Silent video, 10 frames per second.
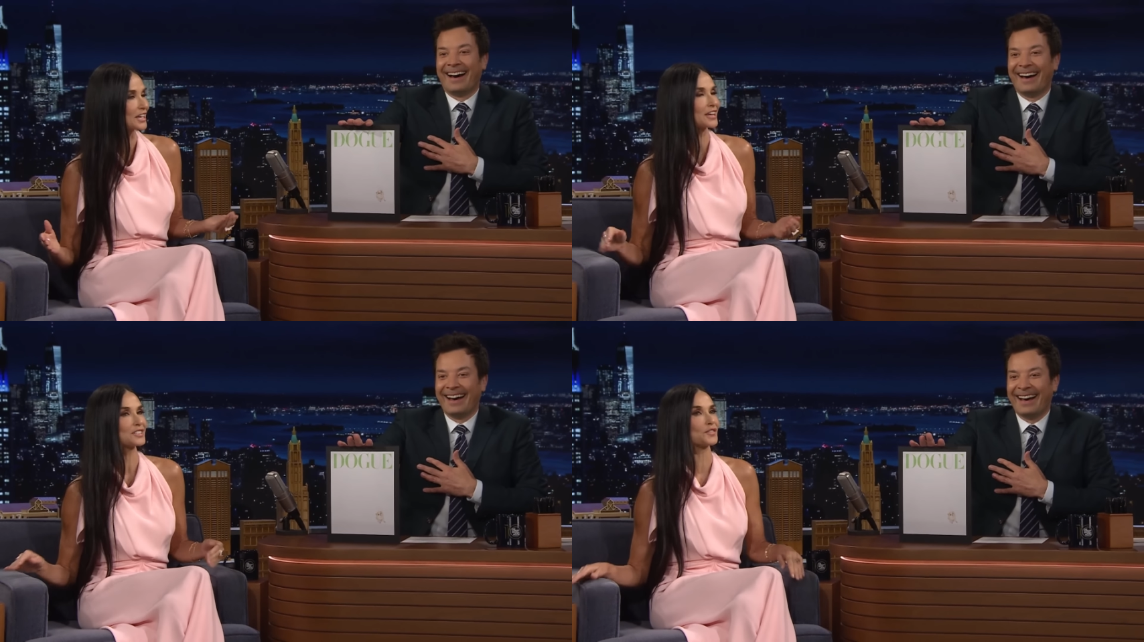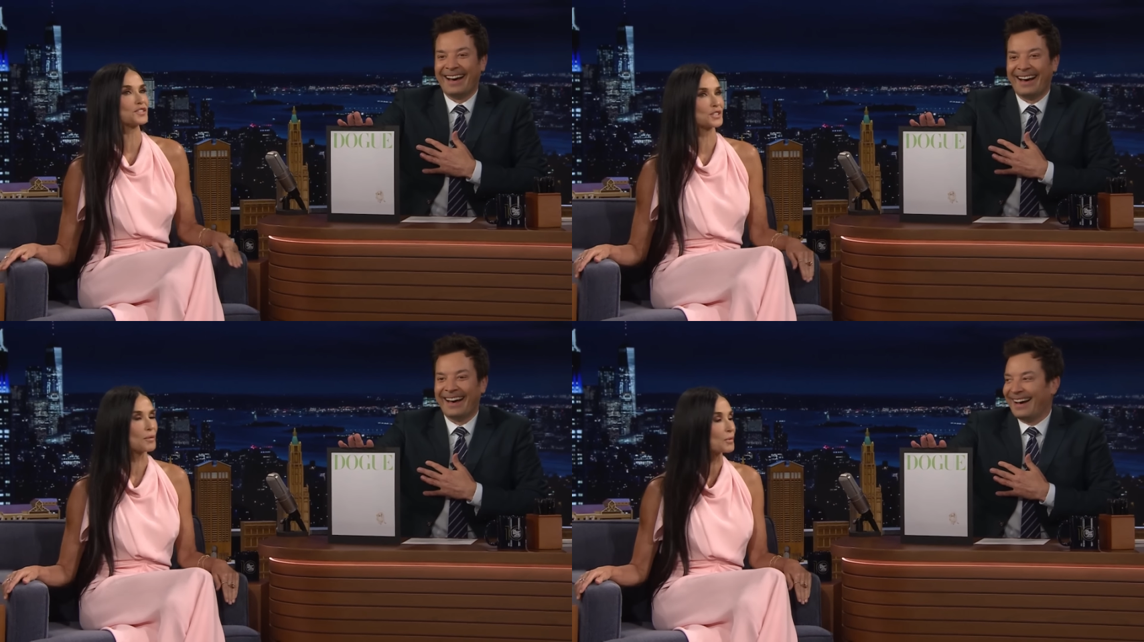Speaker 1: Days of
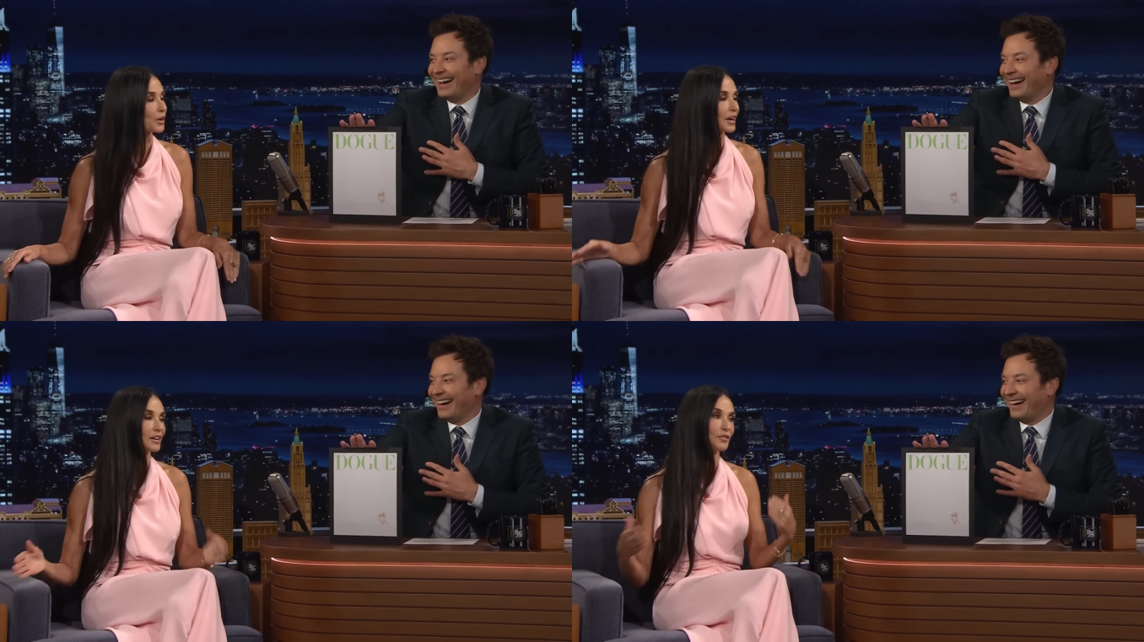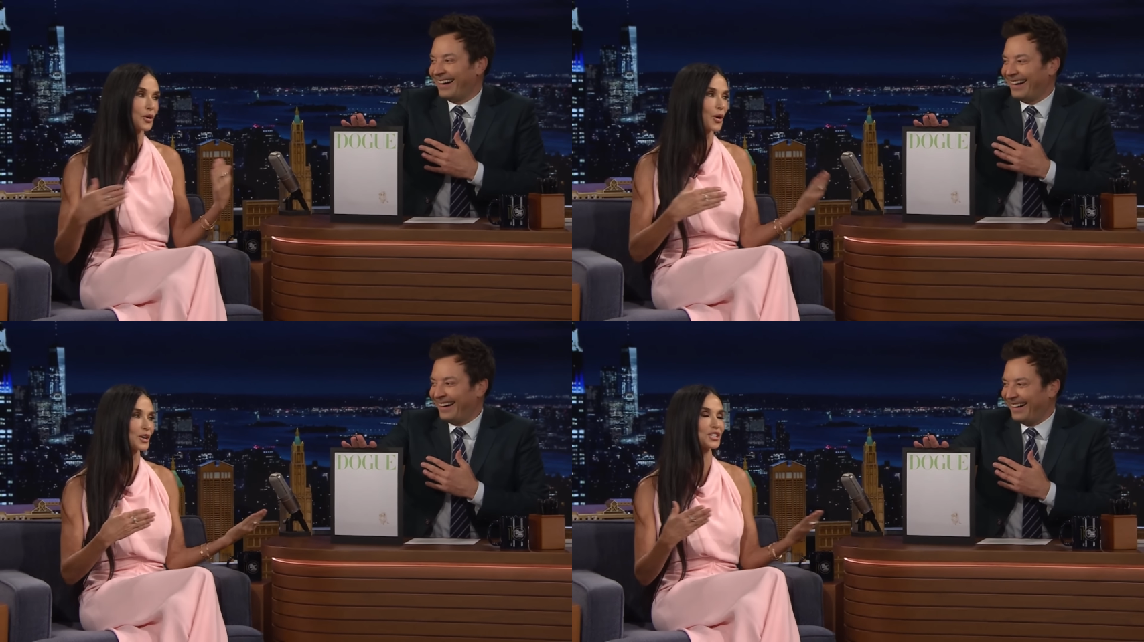Summer, and of
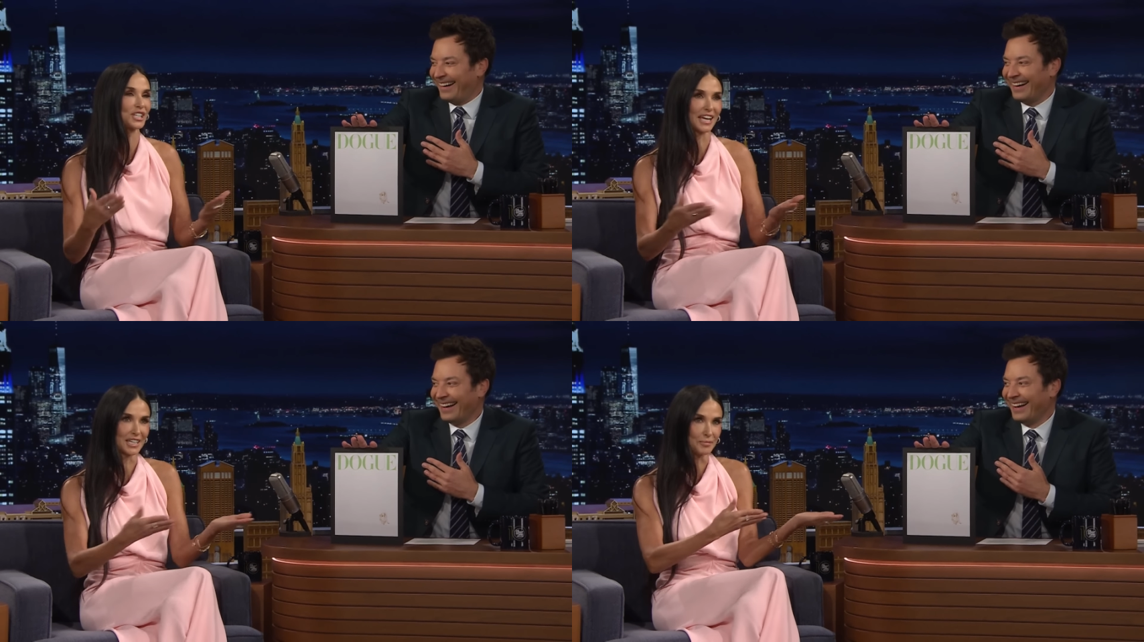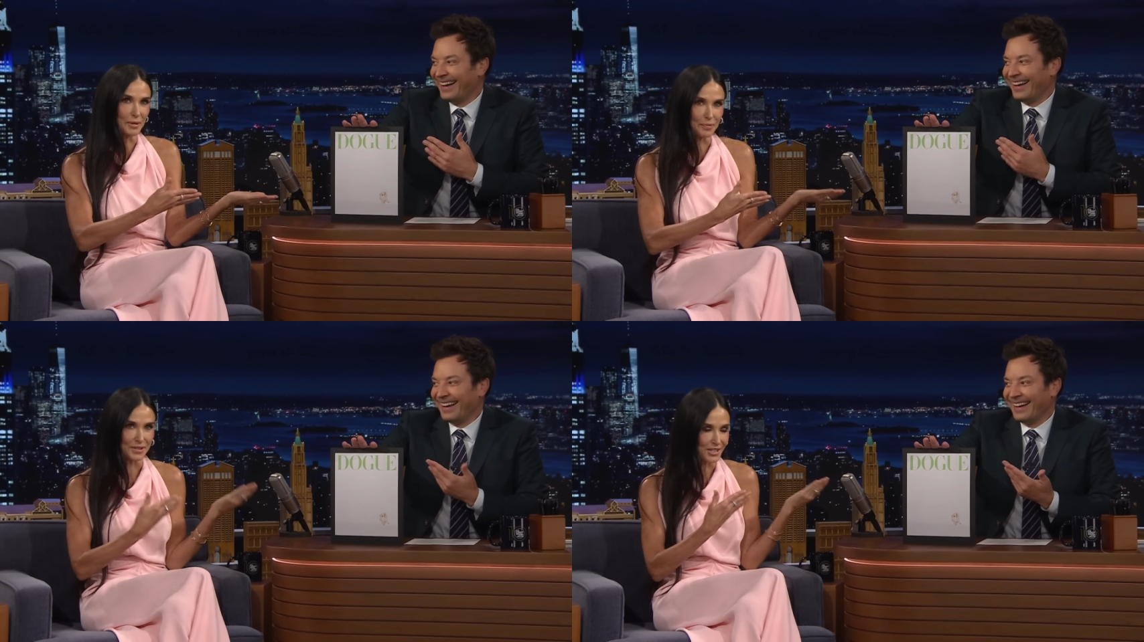course, she had to be
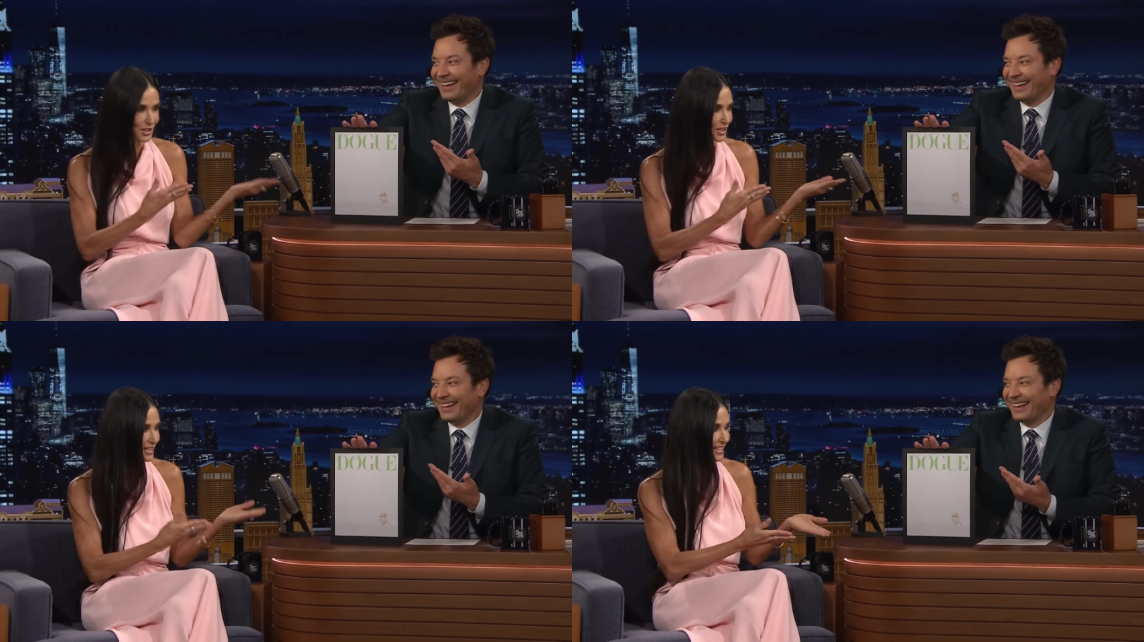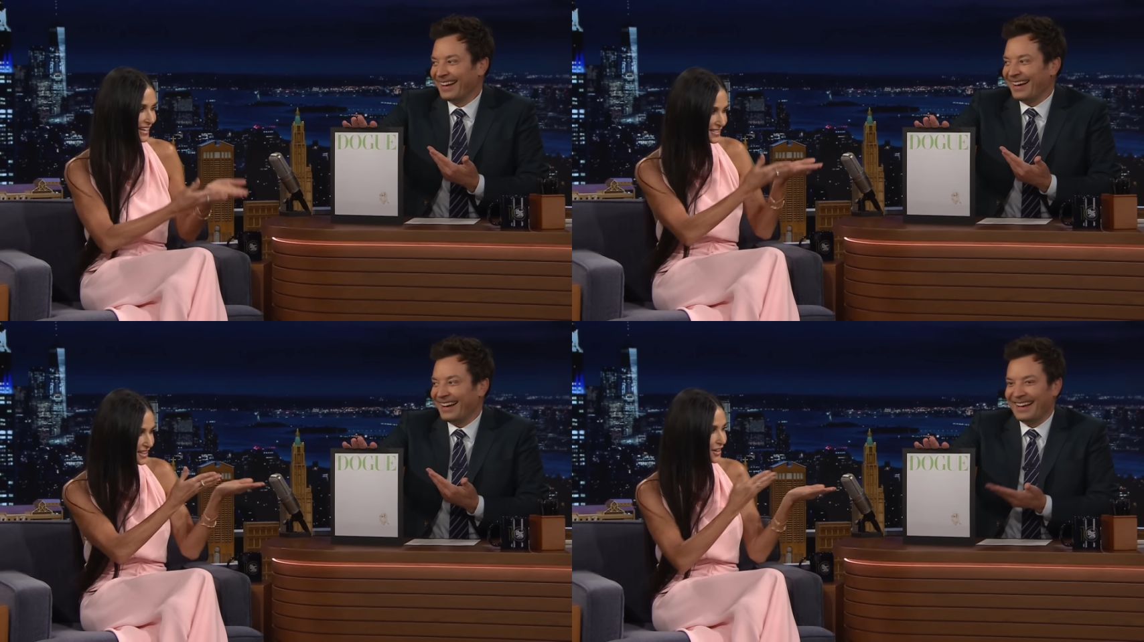positioned
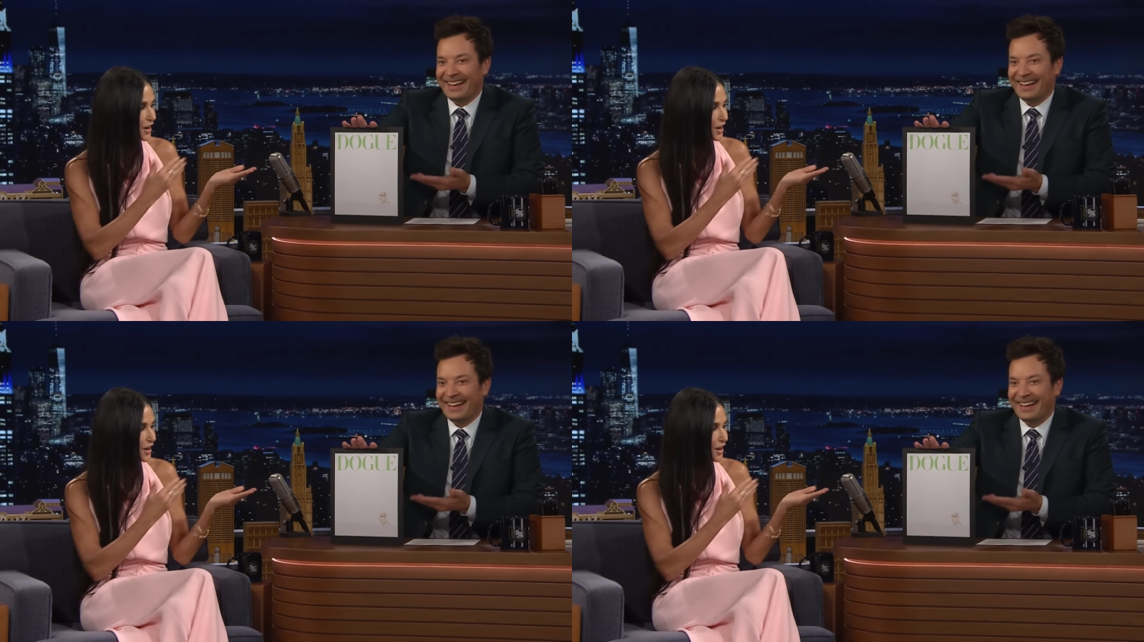as the